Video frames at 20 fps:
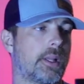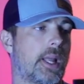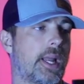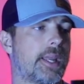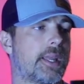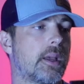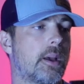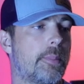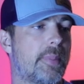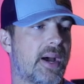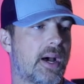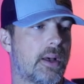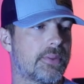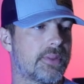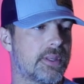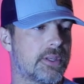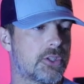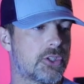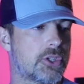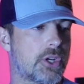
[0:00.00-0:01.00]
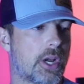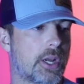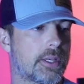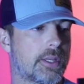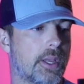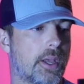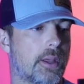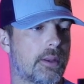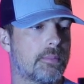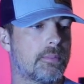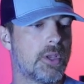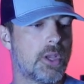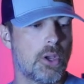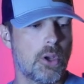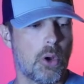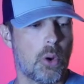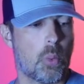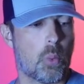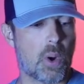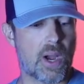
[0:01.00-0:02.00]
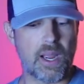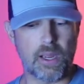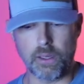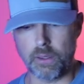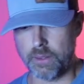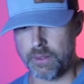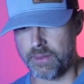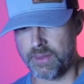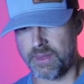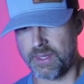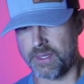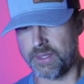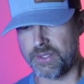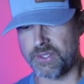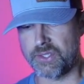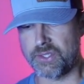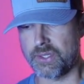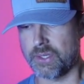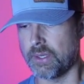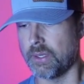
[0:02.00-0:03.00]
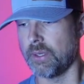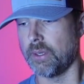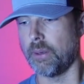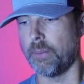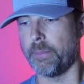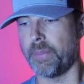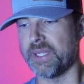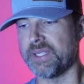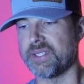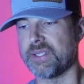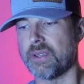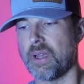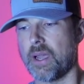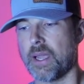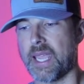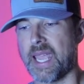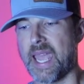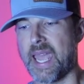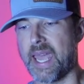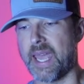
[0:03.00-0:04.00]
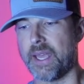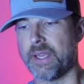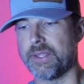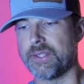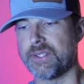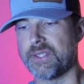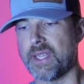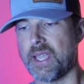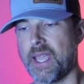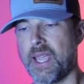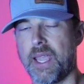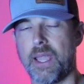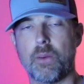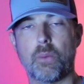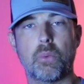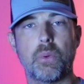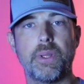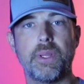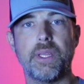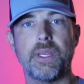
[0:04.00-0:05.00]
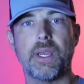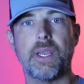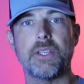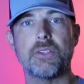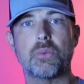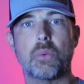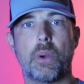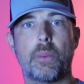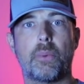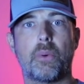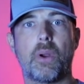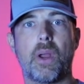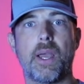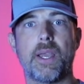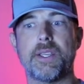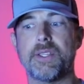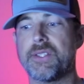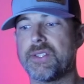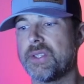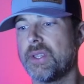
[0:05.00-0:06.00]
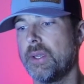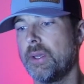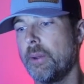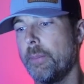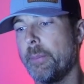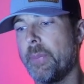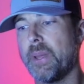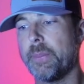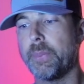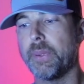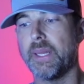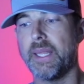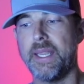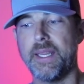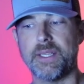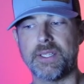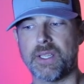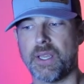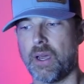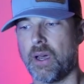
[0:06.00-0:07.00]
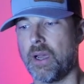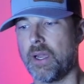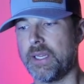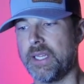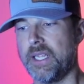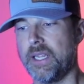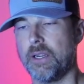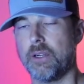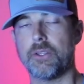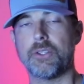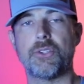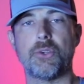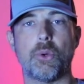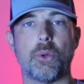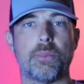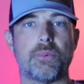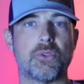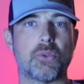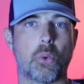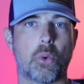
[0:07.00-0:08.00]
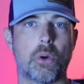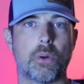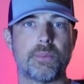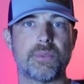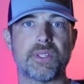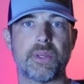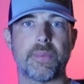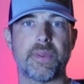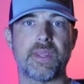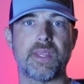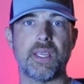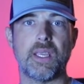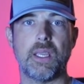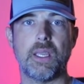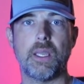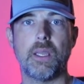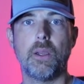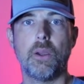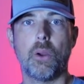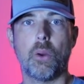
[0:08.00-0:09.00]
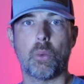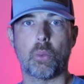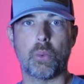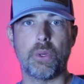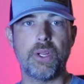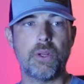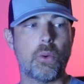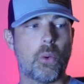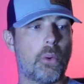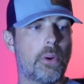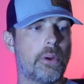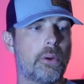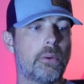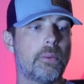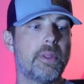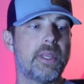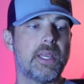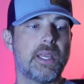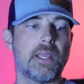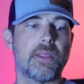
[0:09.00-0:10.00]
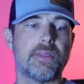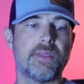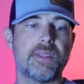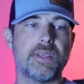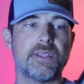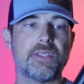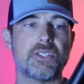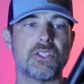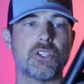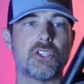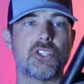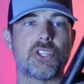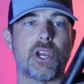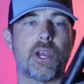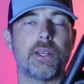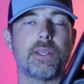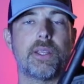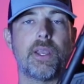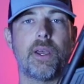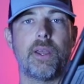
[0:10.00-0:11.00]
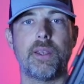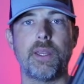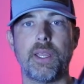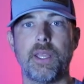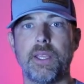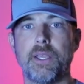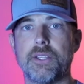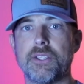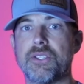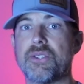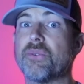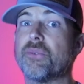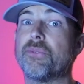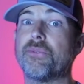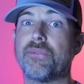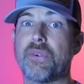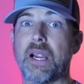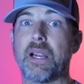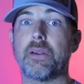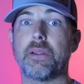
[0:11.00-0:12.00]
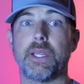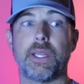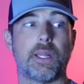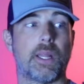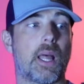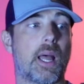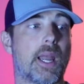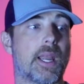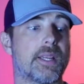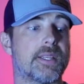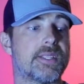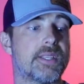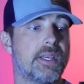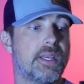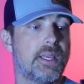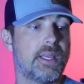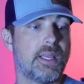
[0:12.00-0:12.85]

like about this shotgun. While this buttstock has a really nice rubberized butt plate on here to absorb some of the recoil, this shotgun is fairly light.